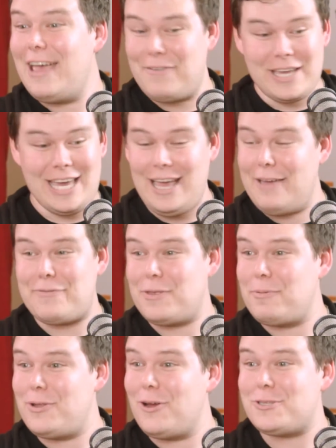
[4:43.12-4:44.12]
If
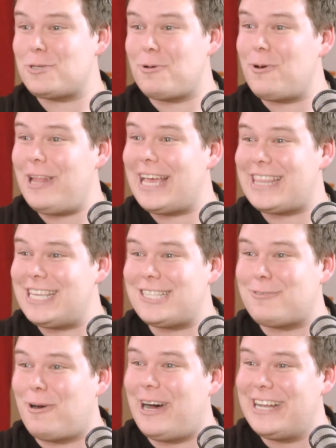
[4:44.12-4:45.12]
the notes are all like
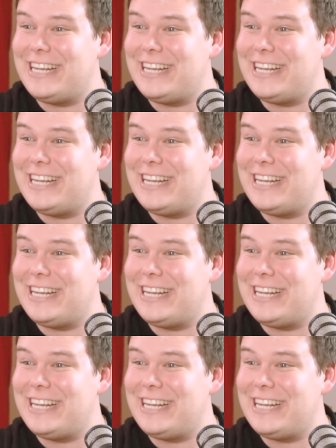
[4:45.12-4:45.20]
this one,